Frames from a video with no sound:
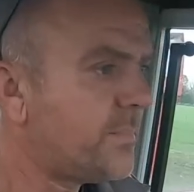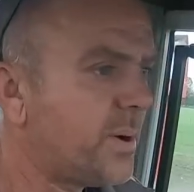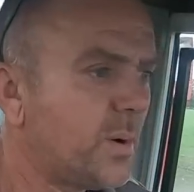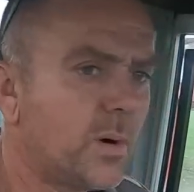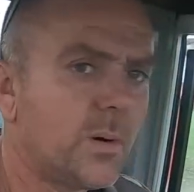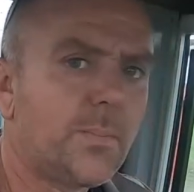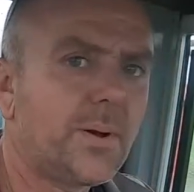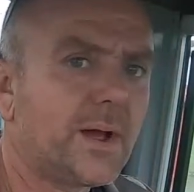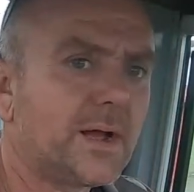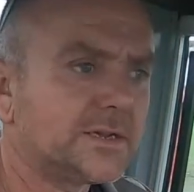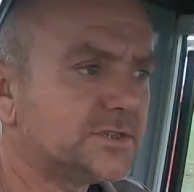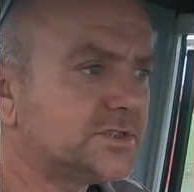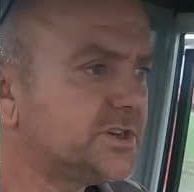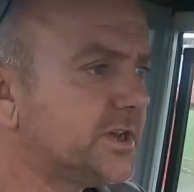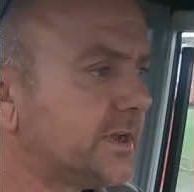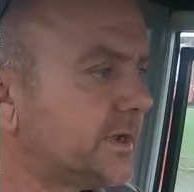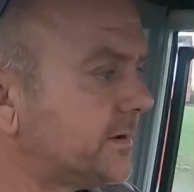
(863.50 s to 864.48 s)
Poor
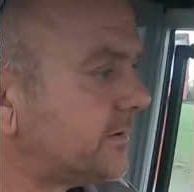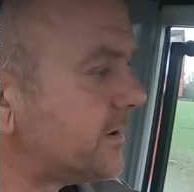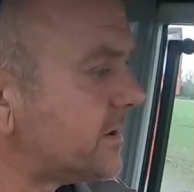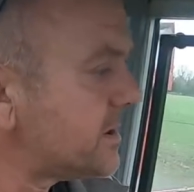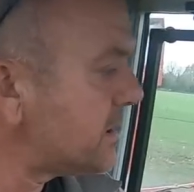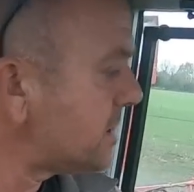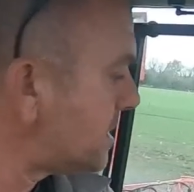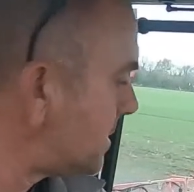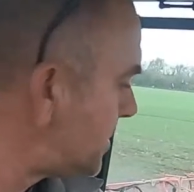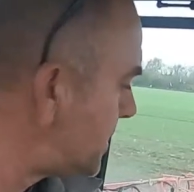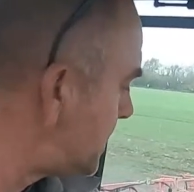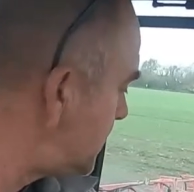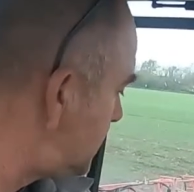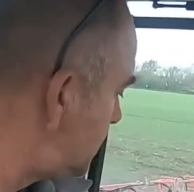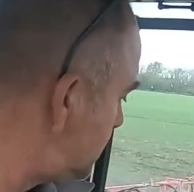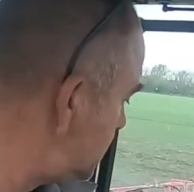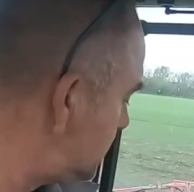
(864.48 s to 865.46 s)
patch here and all,
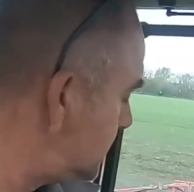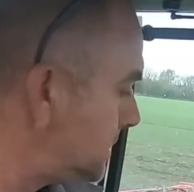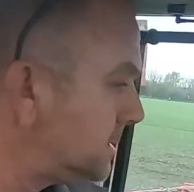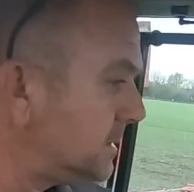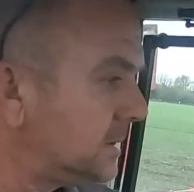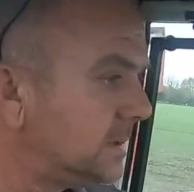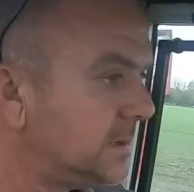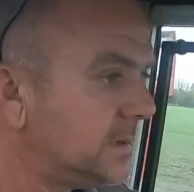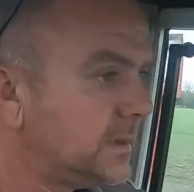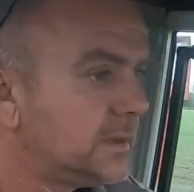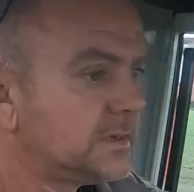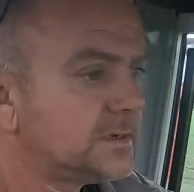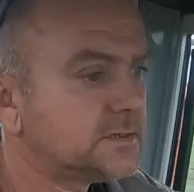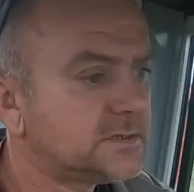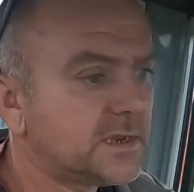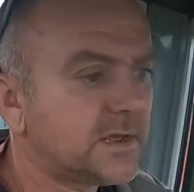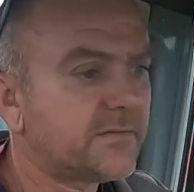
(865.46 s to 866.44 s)
but
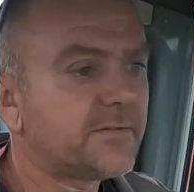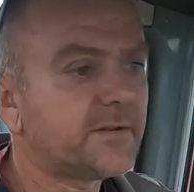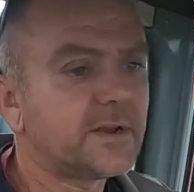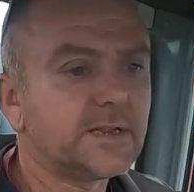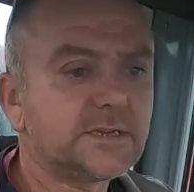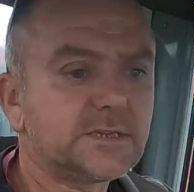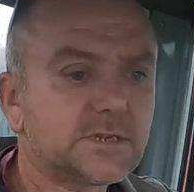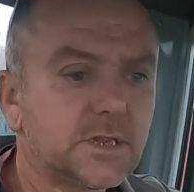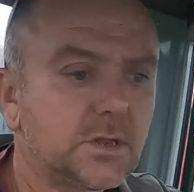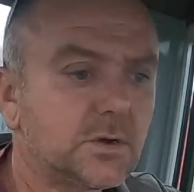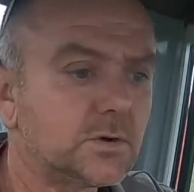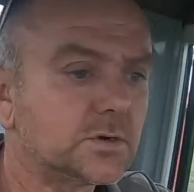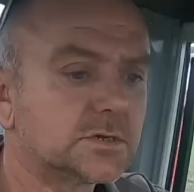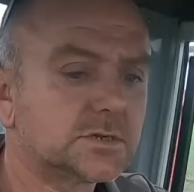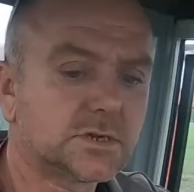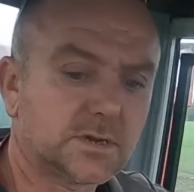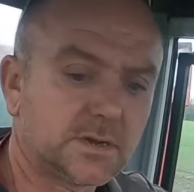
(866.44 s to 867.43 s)
it's definitely
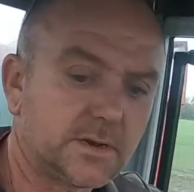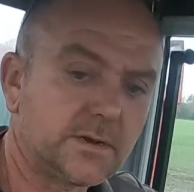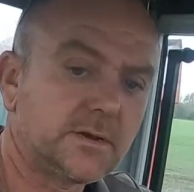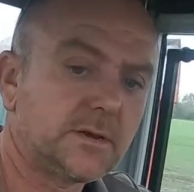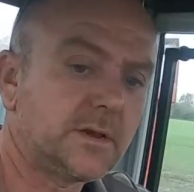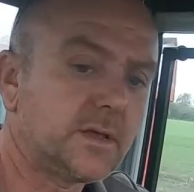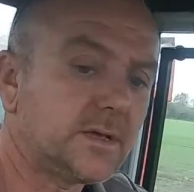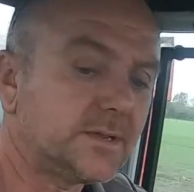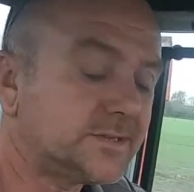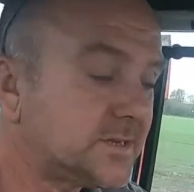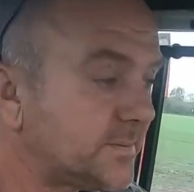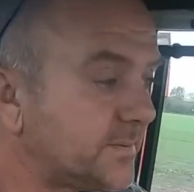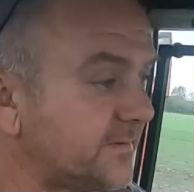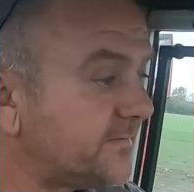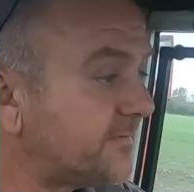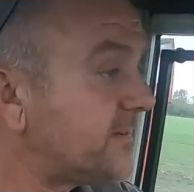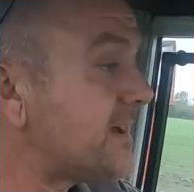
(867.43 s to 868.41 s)
slugs. And to
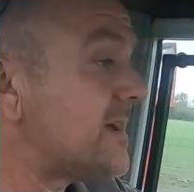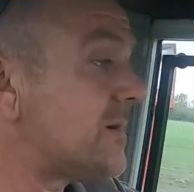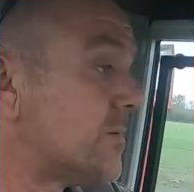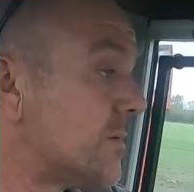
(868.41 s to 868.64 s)
be fair,